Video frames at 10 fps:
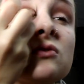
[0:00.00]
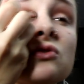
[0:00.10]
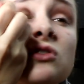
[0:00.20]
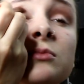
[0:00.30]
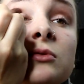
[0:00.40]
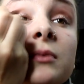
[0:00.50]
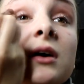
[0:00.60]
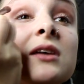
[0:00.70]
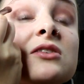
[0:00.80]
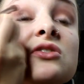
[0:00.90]
adorable,
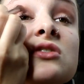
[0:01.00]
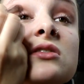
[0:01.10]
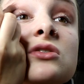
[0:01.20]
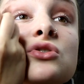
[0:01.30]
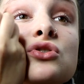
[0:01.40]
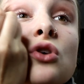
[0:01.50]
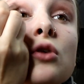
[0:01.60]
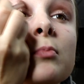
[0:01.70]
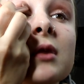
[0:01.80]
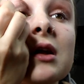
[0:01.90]
but it's just
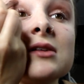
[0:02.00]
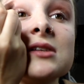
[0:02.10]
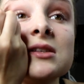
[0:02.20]
so bloody